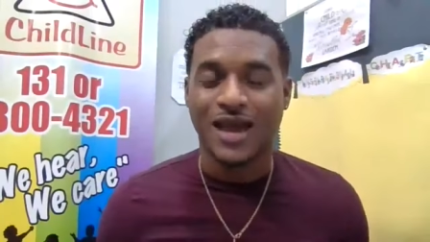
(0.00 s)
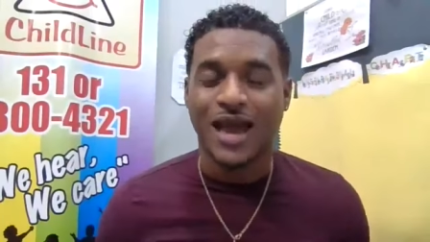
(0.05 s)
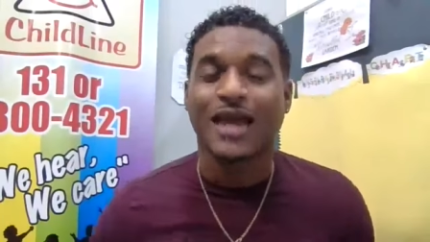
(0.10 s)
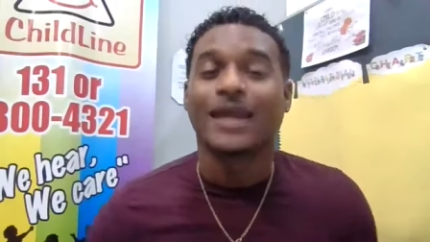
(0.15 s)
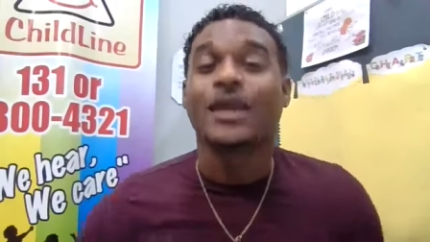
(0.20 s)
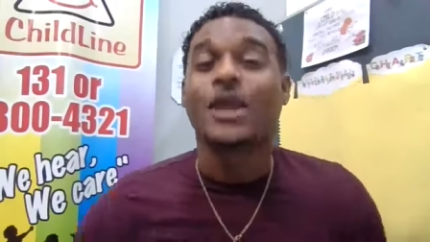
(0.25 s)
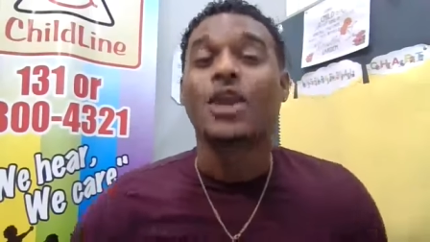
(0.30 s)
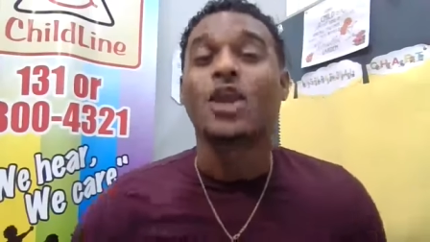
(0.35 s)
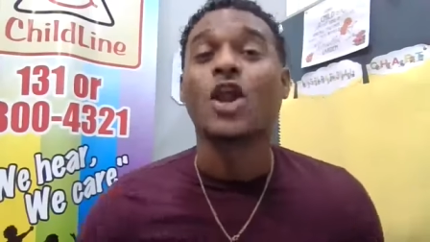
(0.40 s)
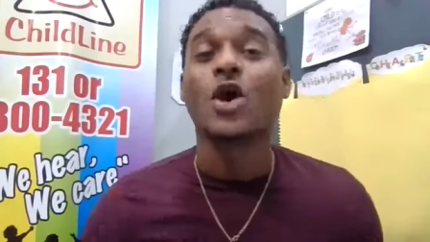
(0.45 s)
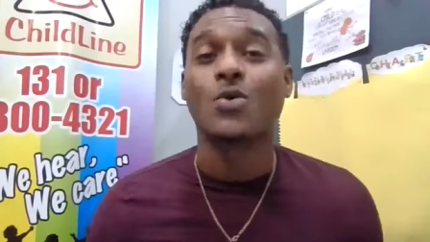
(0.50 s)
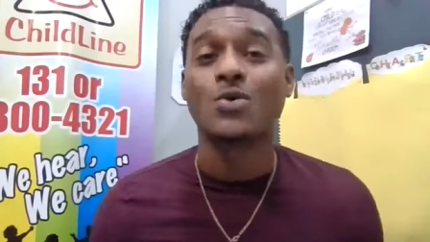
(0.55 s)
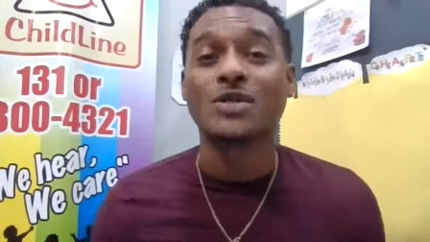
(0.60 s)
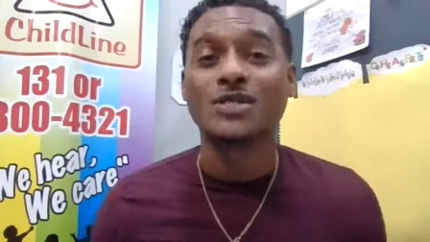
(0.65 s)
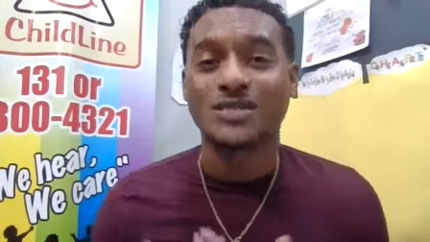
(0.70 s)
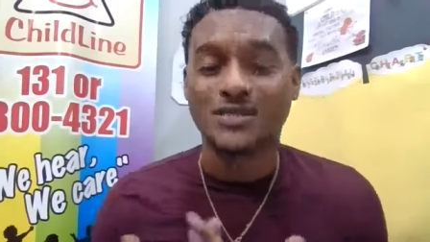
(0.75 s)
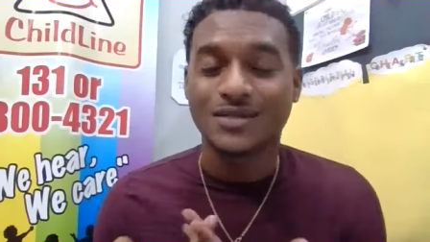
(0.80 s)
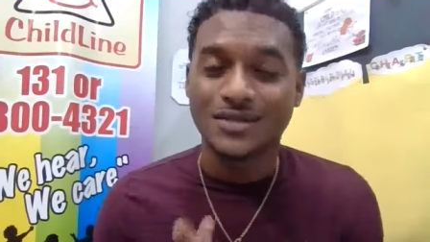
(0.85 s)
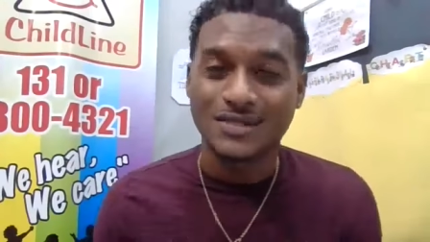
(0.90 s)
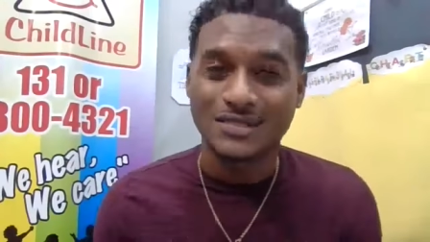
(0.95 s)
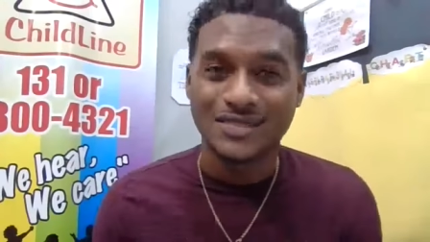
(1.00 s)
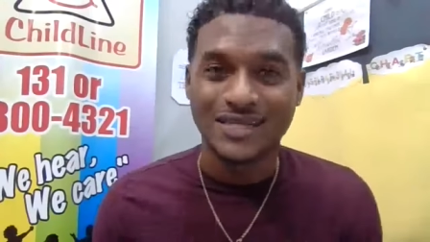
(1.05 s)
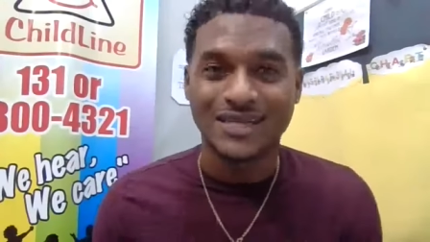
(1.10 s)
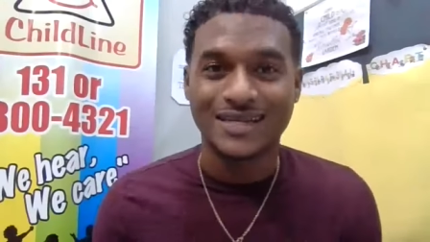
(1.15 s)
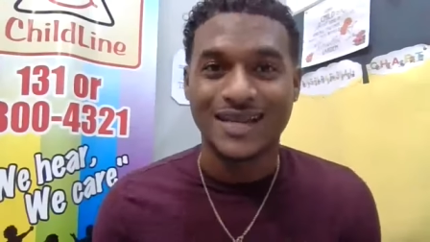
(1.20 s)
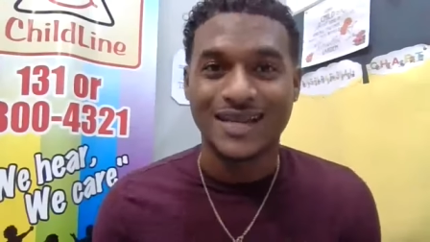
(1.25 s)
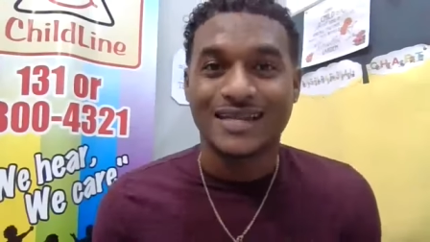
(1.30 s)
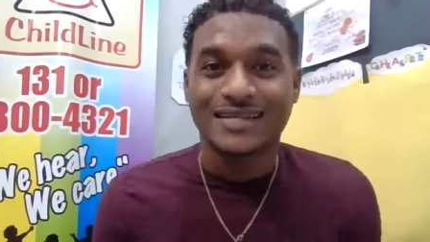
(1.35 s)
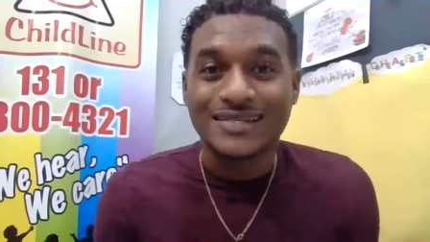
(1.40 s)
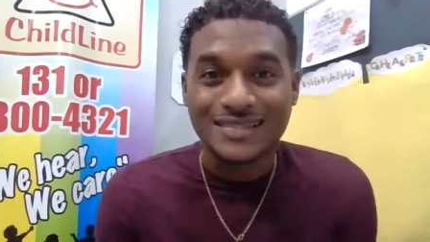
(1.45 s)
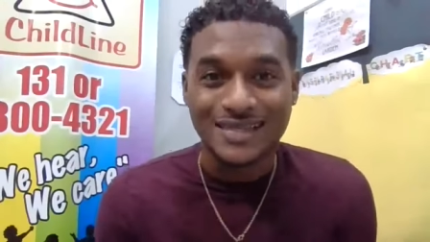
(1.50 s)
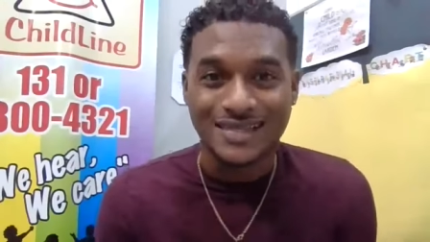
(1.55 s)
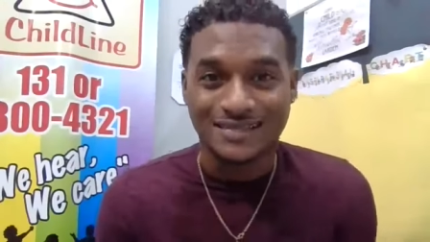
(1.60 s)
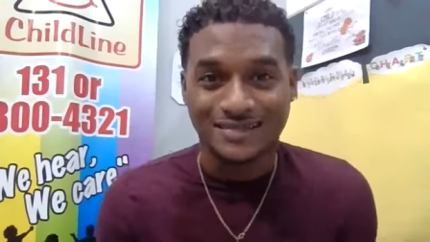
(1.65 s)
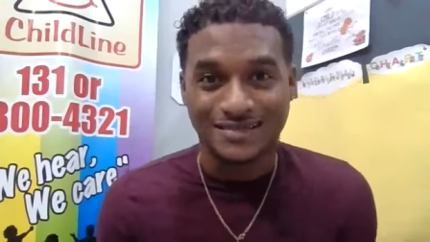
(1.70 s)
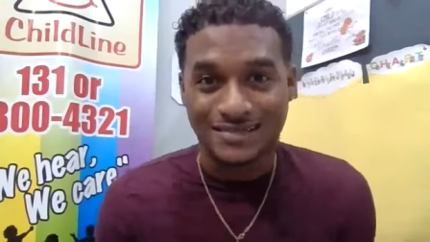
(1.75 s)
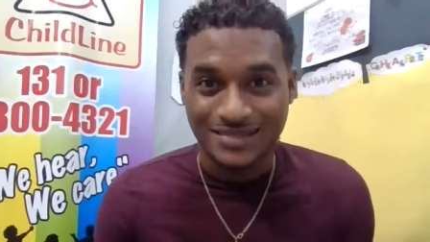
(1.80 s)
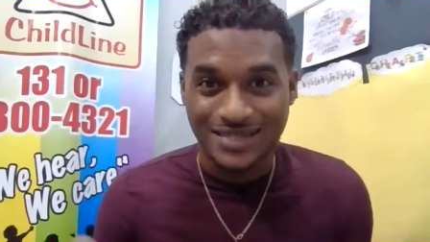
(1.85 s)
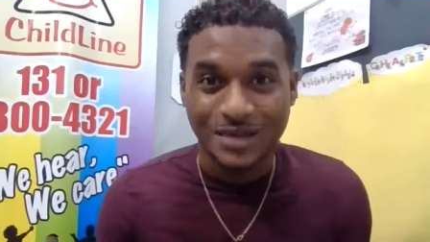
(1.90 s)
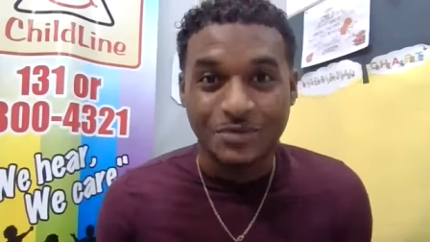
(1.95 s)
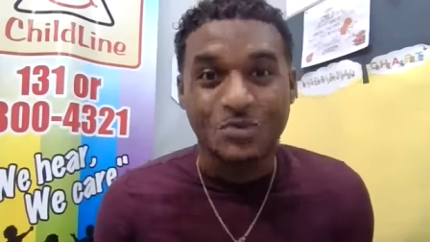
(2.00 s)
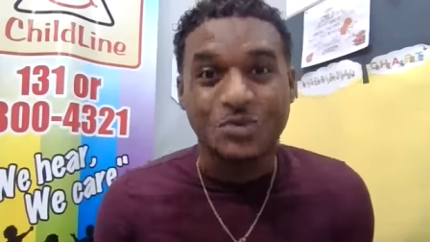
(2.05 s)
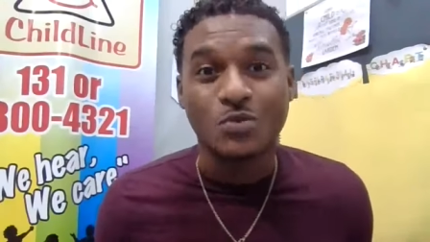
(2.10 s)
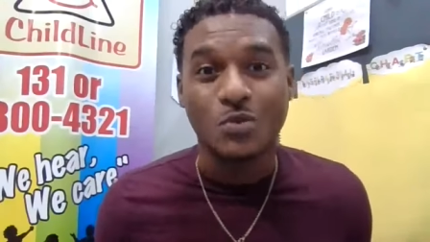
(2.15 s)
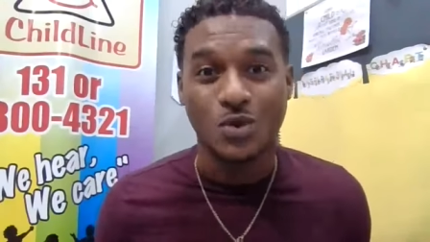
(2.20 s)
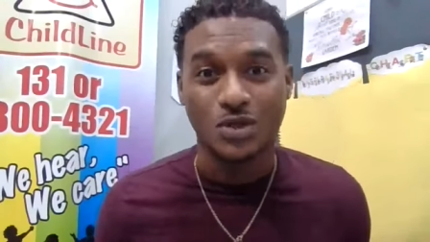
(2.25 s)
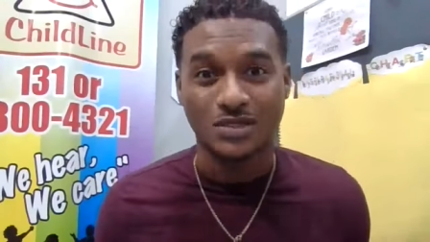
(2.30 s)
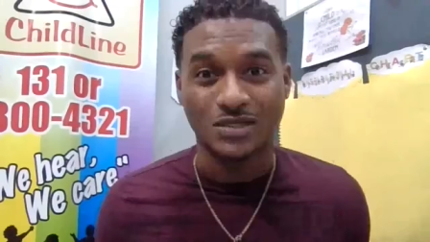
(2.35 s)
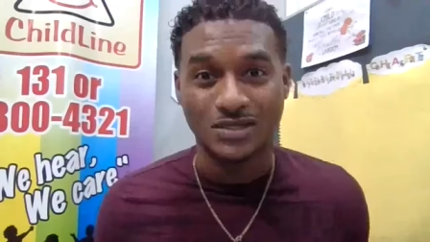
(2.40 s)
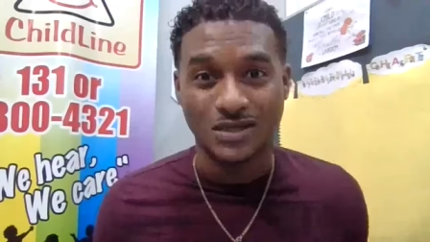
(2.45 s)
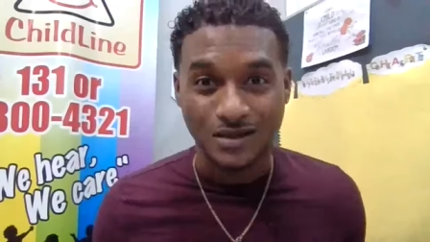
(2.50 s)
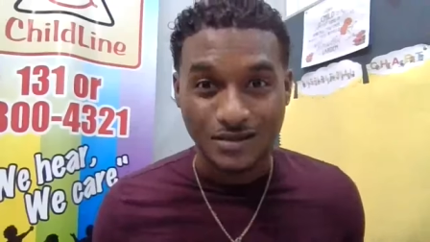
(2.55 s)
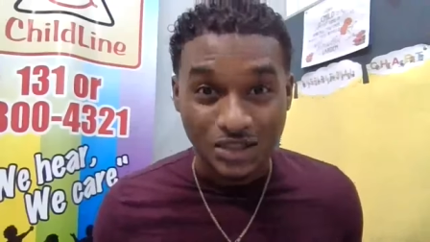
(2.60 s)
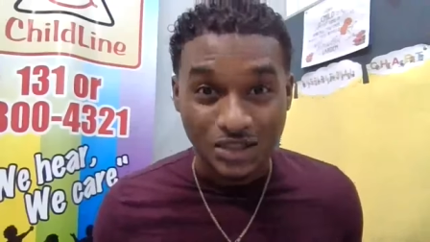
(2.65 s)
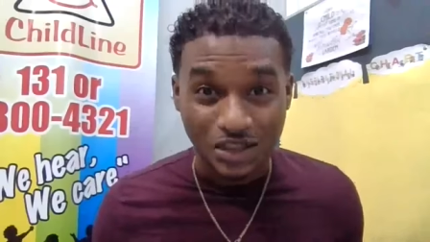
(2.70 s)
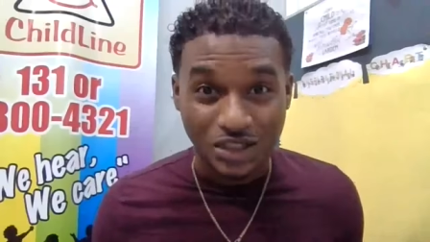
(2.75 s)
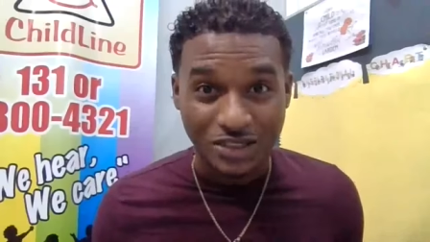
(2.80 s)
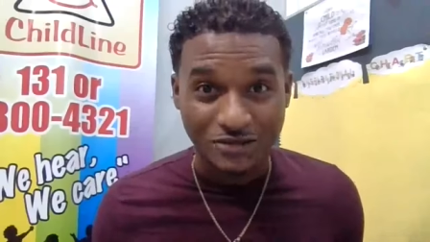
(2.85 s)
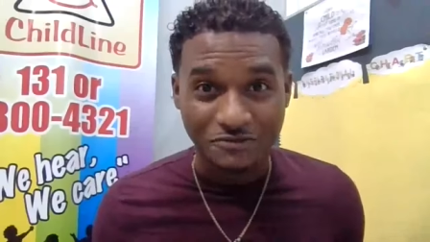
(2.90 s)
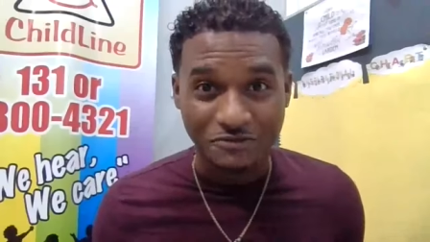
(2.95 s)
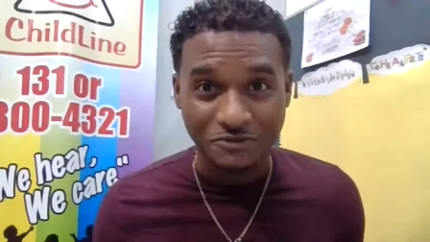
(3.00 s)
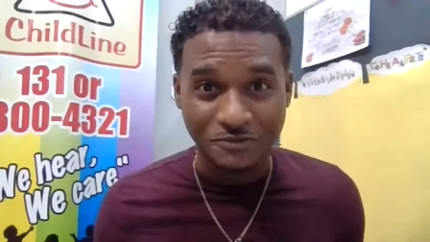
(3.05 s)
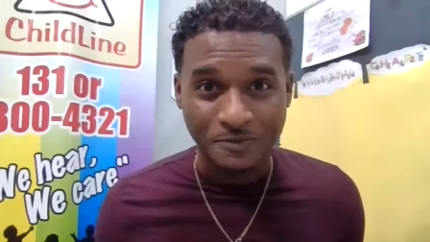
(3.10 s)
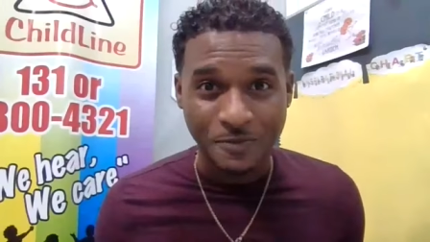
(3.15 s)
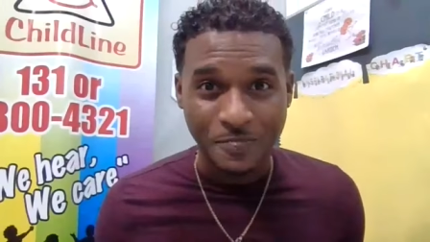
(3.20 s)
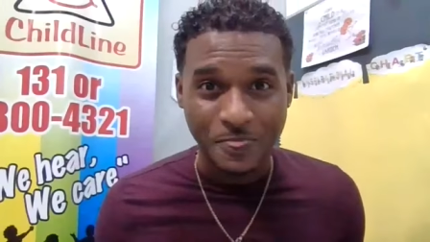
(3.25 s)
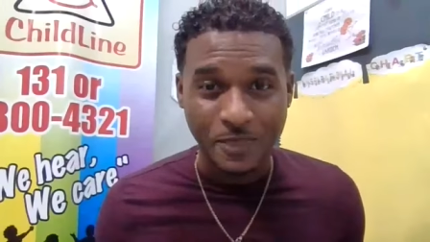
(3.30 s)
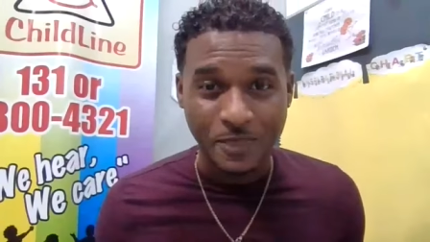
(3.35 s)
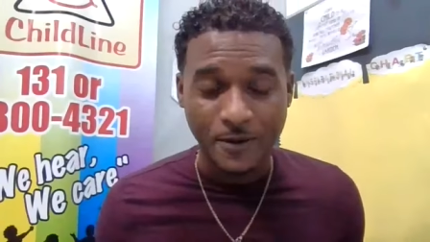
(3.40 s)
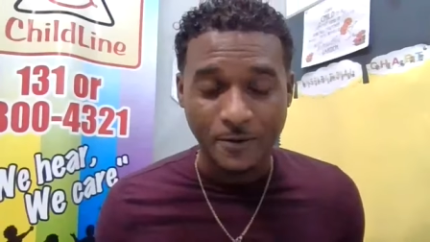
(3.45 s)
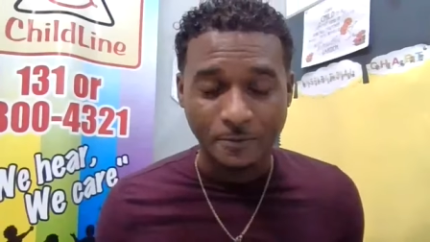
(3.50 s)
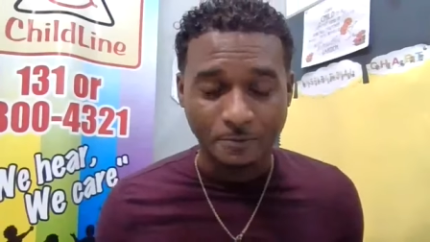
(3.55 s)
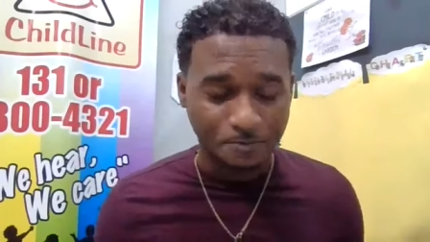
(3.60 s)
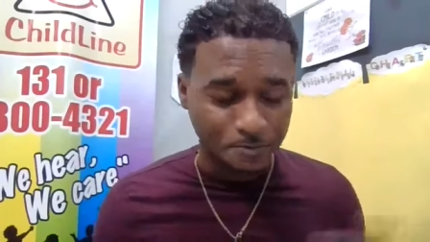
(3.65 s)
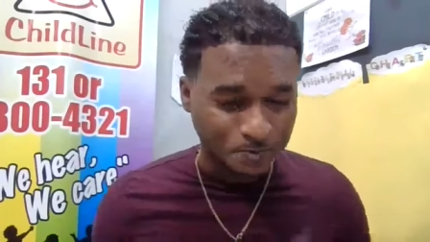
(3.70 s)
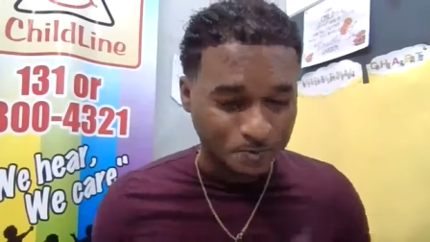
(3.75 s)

and allow us to attain that status that we want to achieve. Yeah?